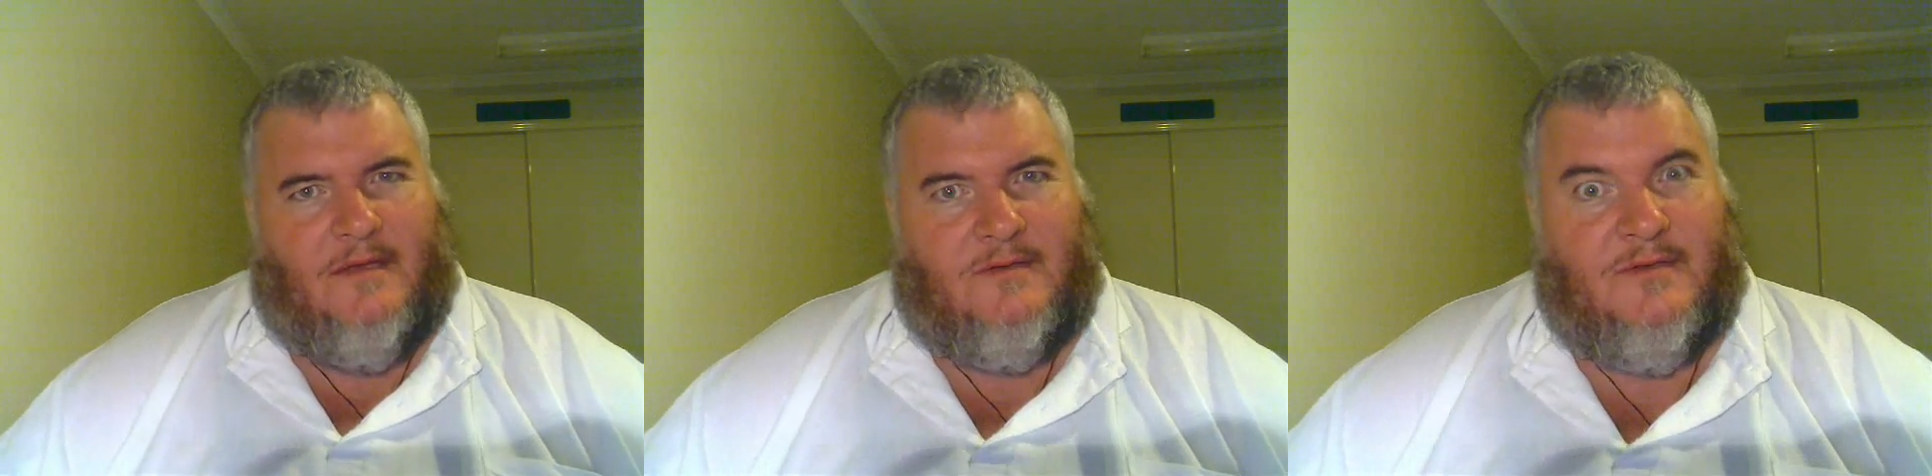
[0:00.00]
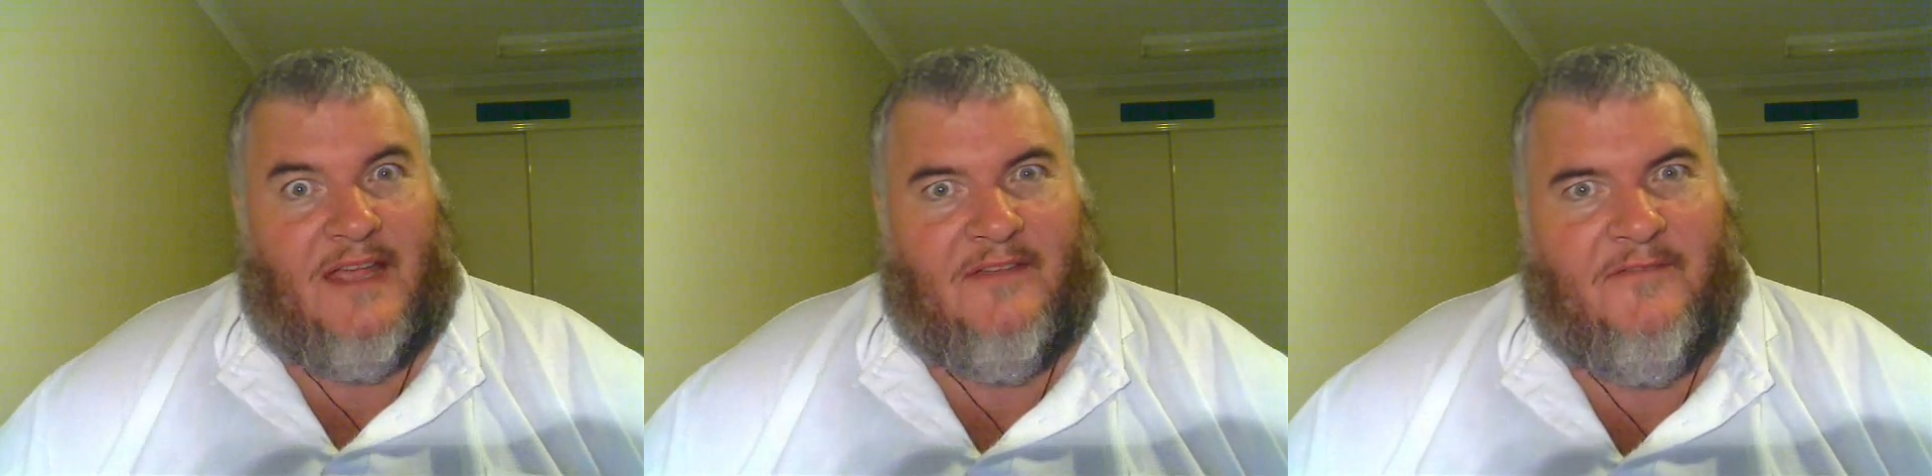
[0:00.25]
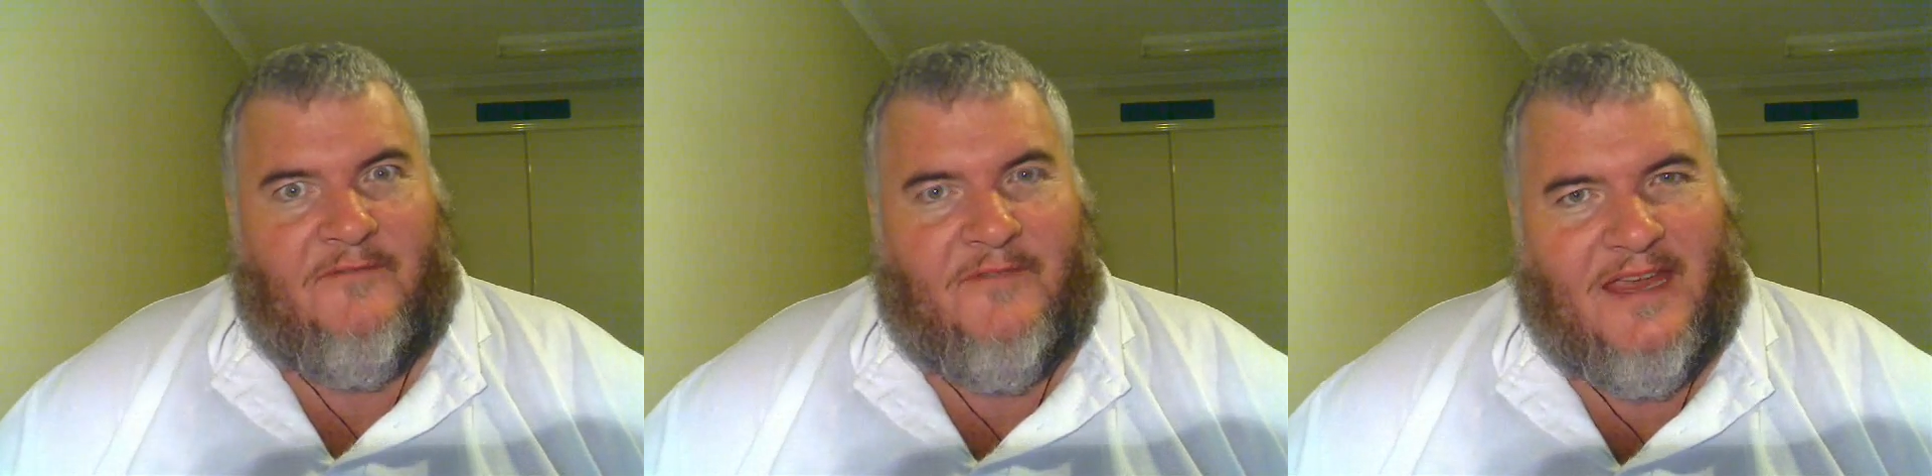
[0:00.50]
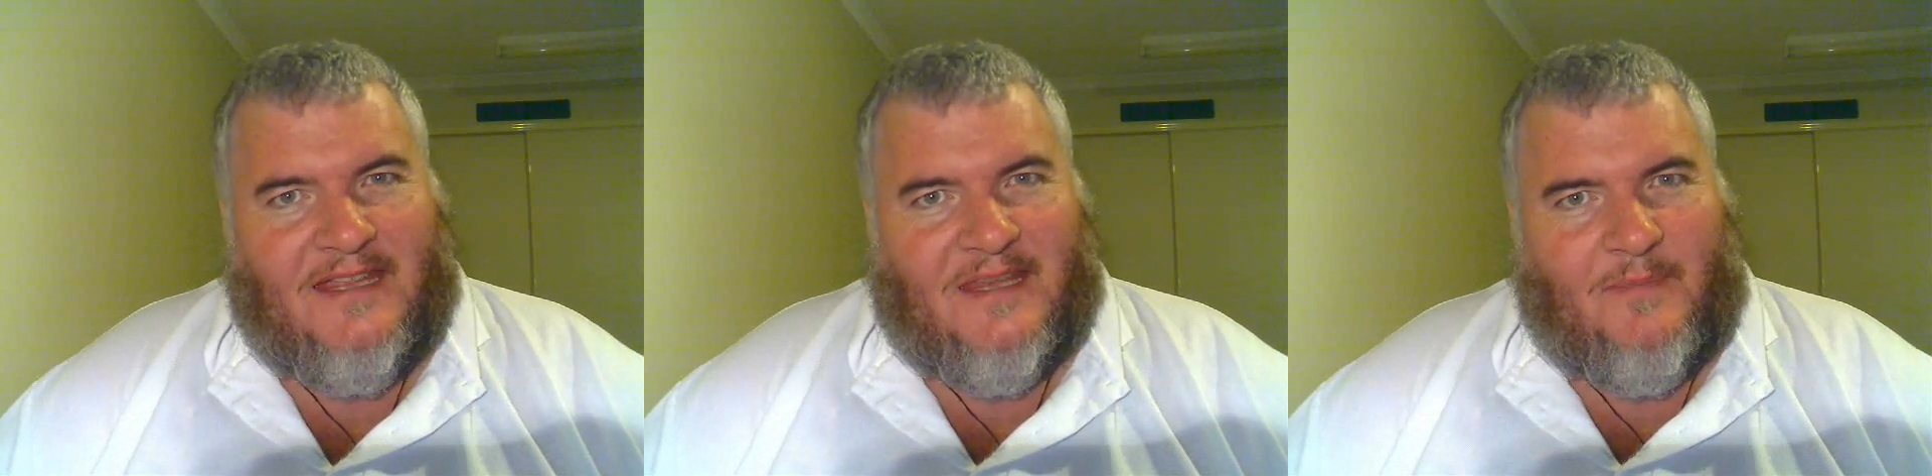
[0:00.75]
Should they
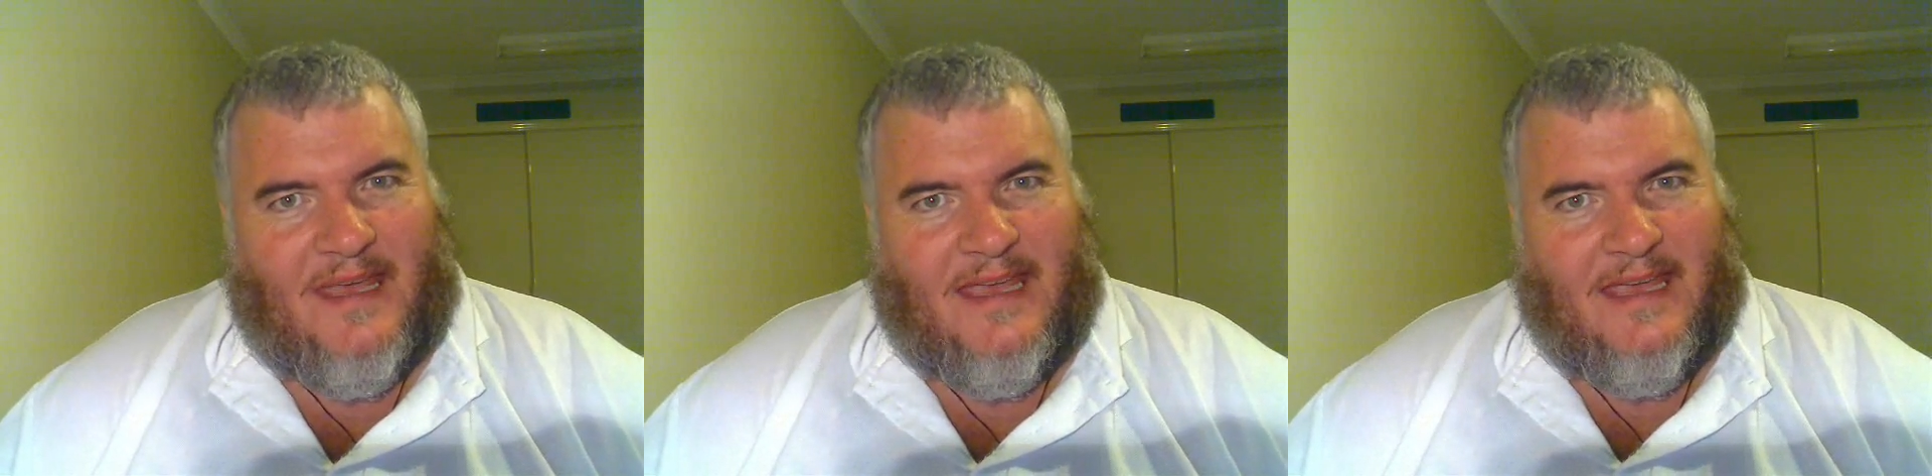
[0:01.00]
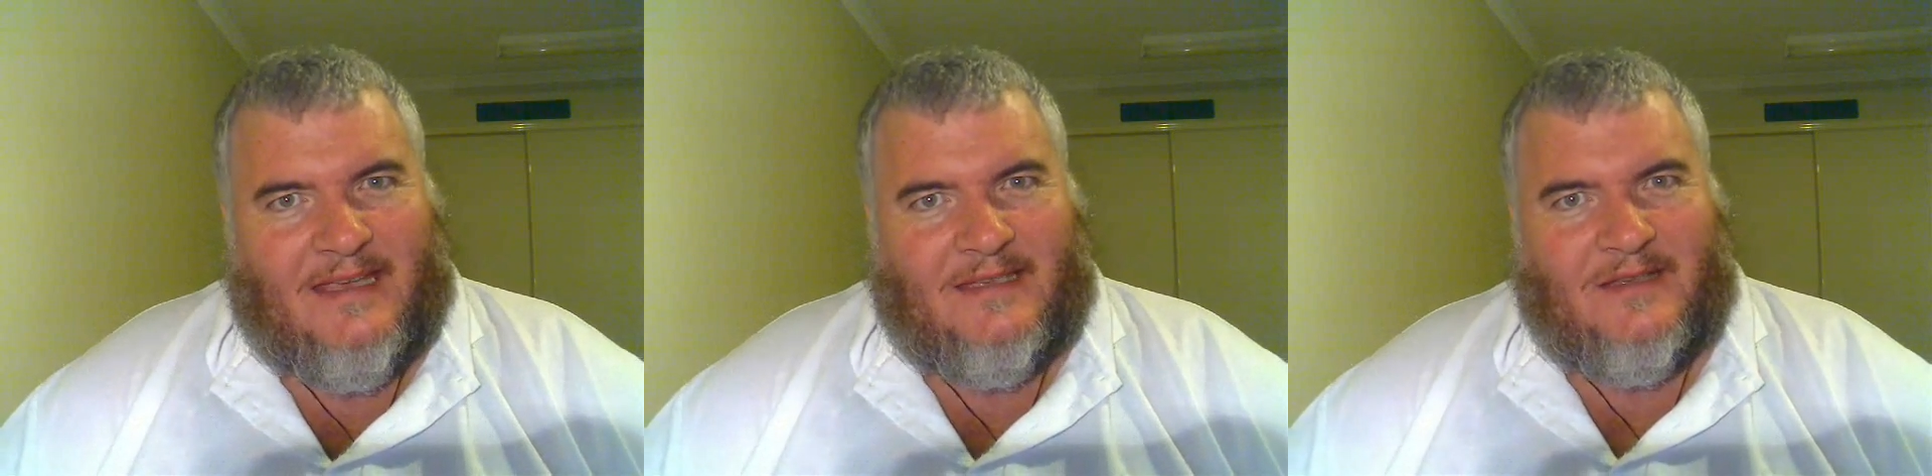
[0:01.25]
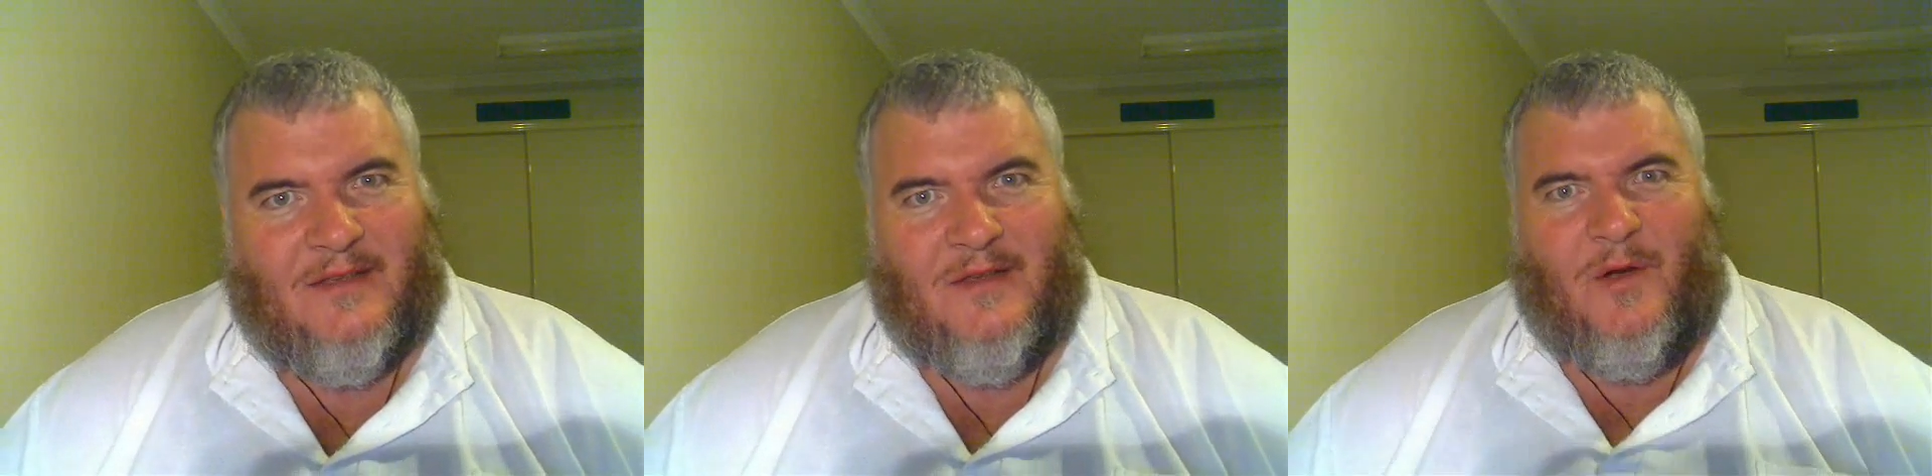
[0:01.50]
feed the bears